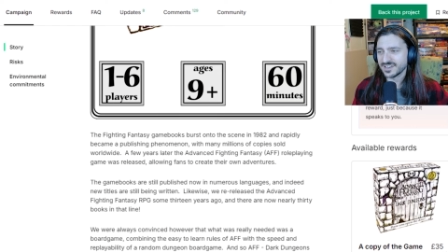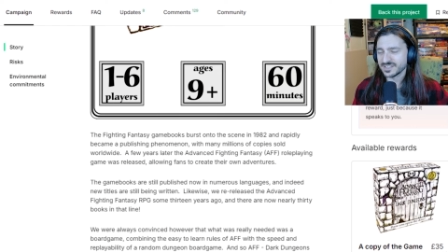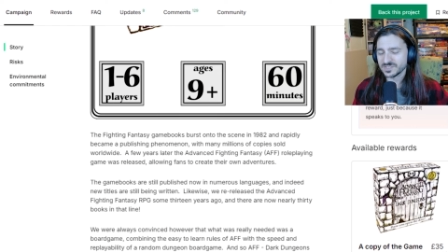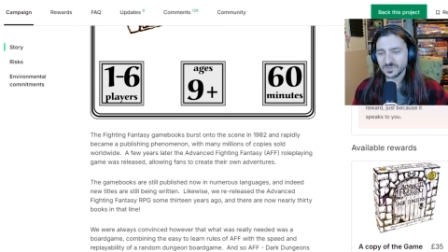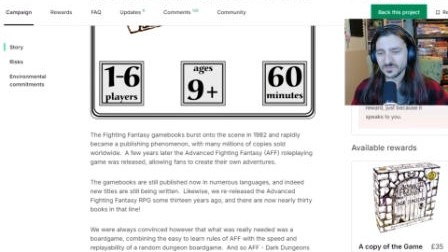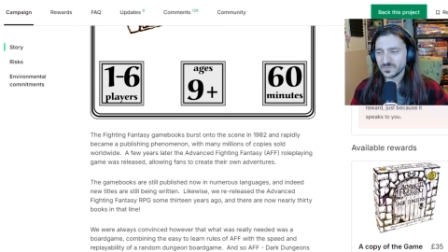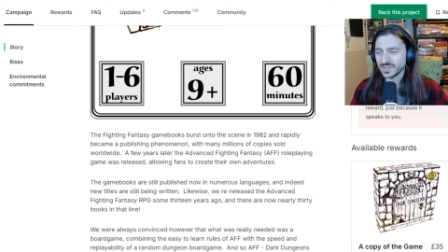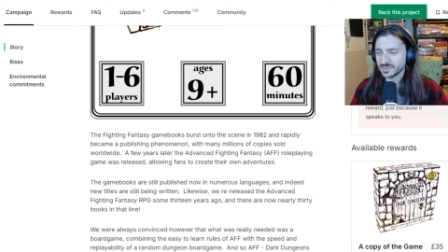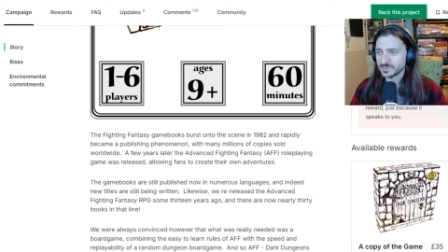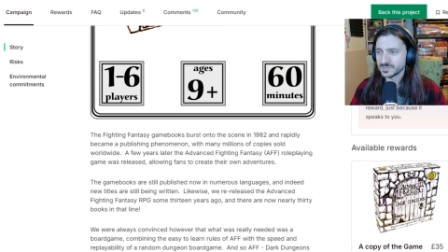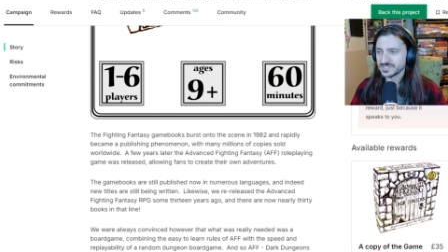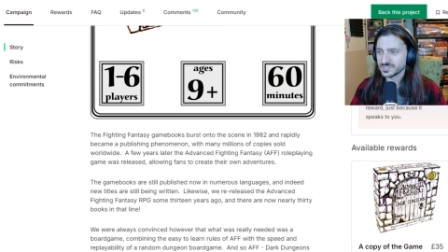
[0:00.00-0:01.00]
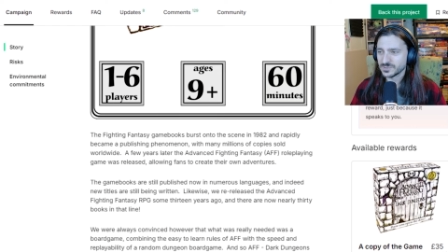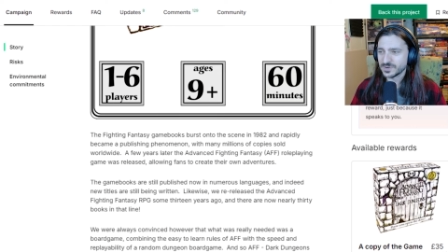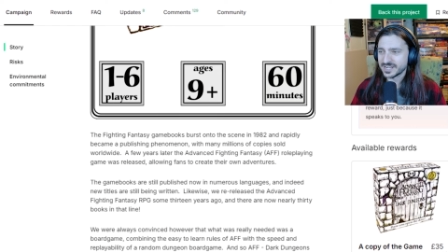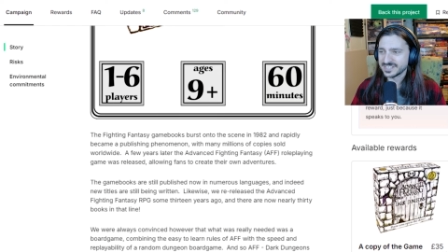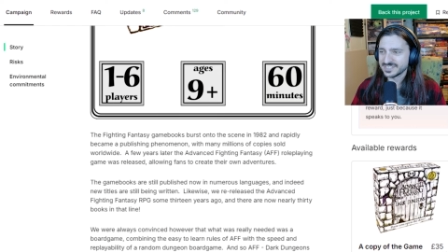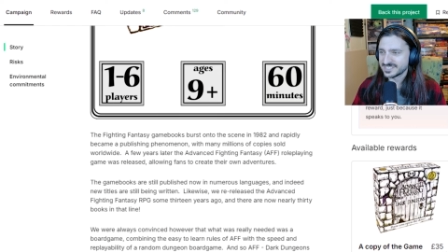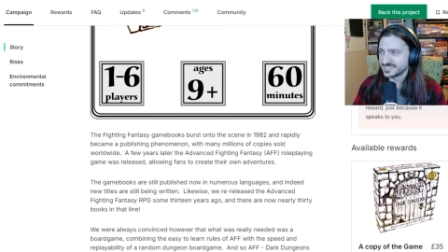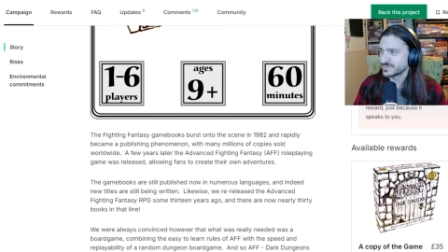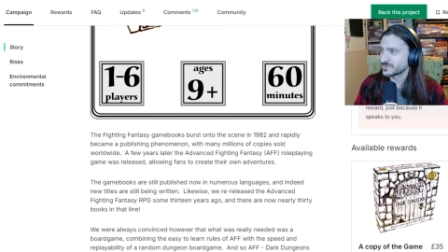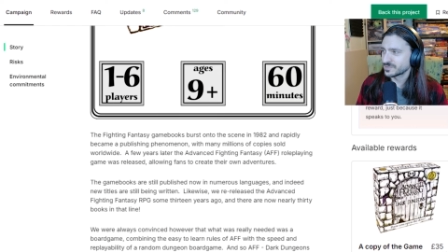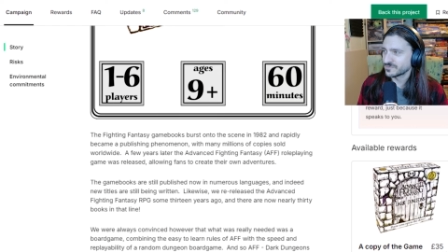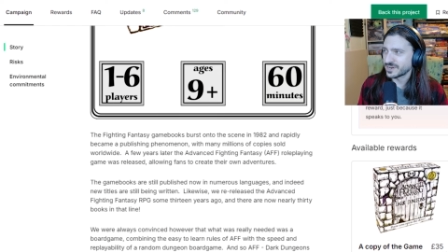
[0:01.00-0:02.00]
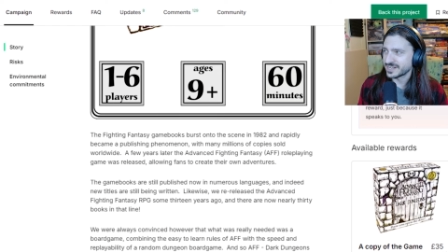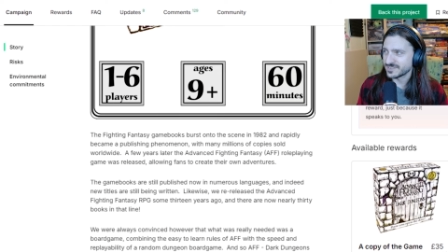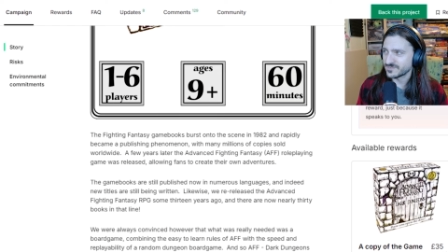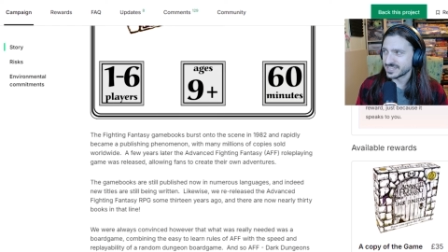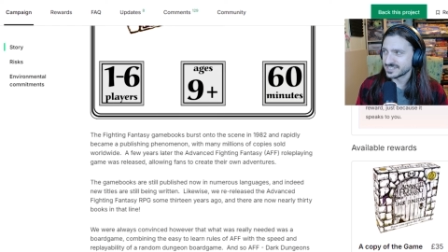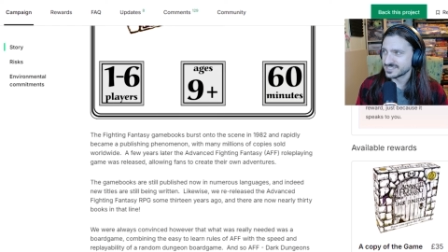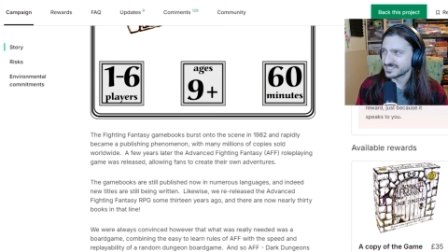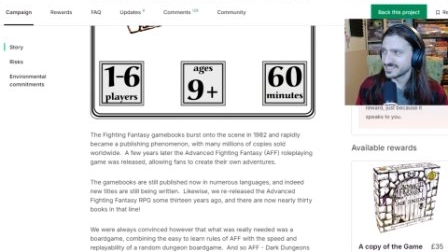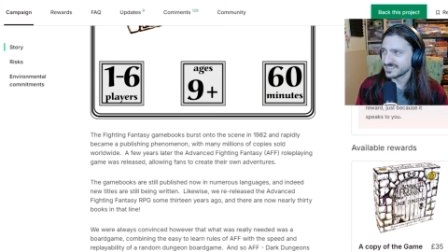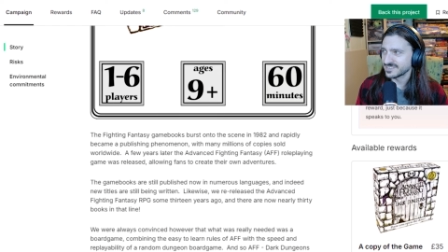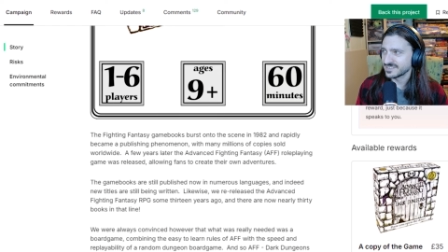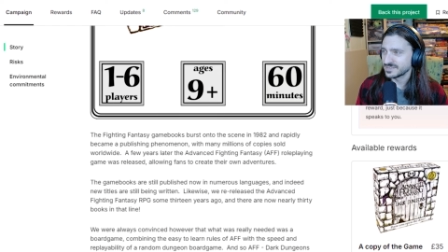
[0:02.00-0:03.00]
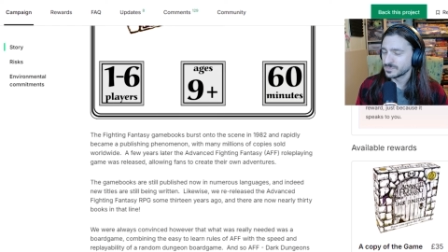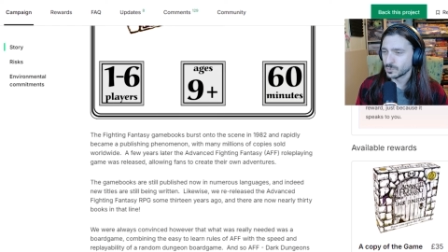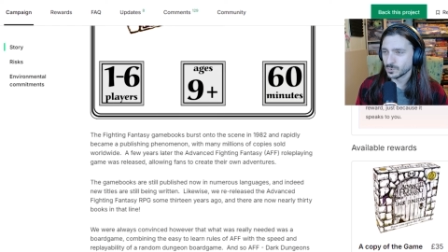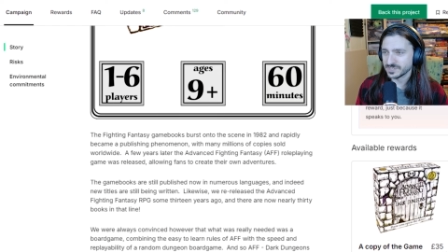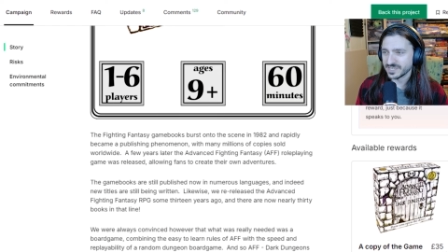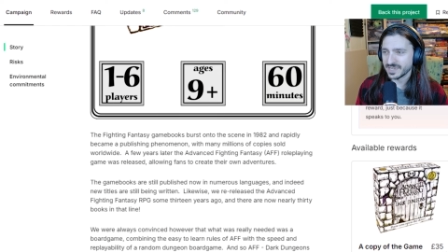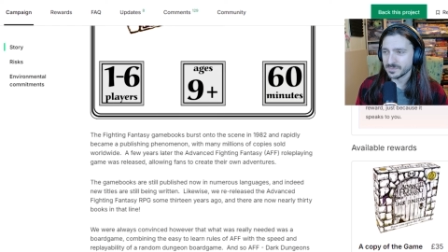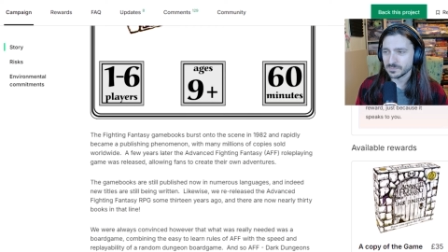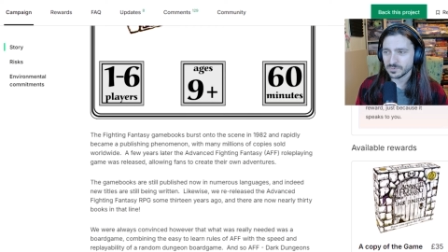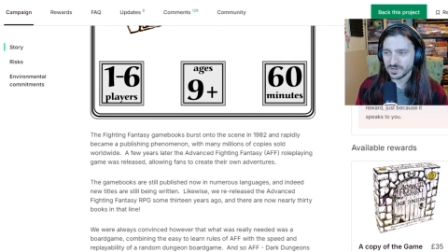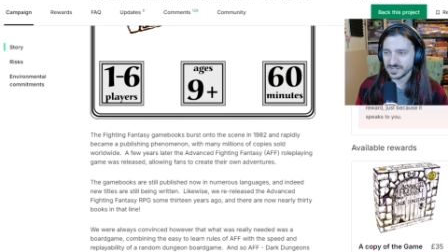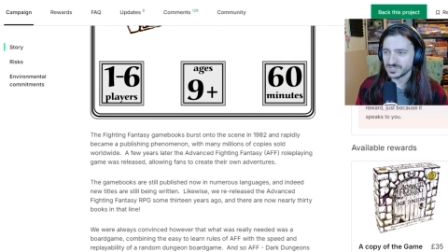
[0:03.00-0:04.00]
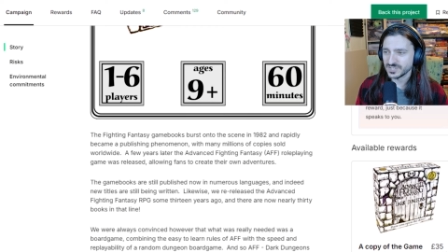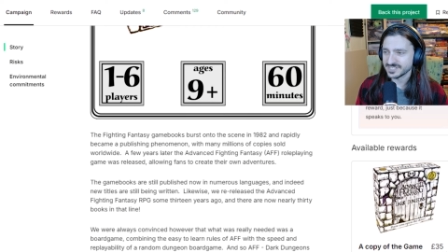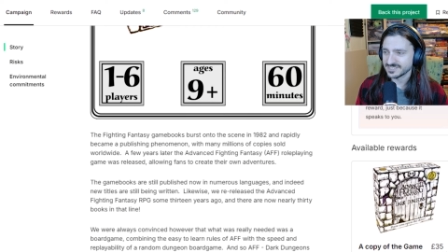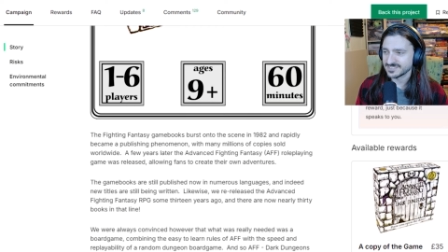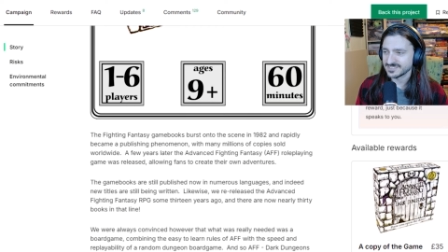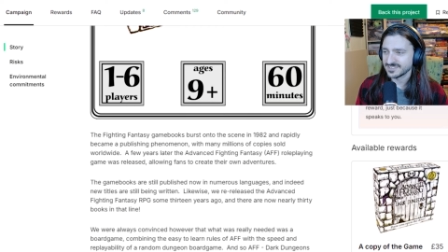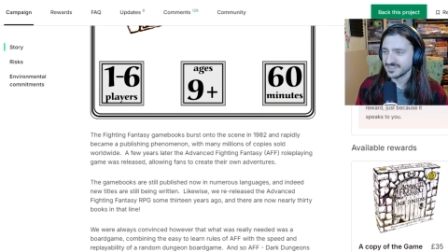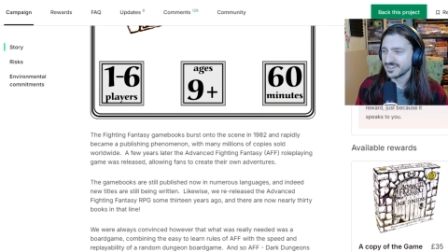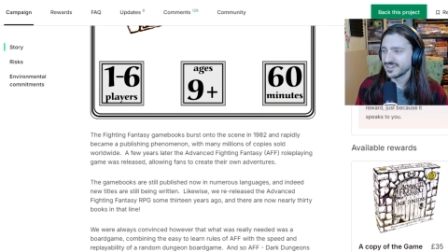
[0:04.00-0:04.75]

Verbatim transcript: uh, developers creating these different fighting fantasy board game projects.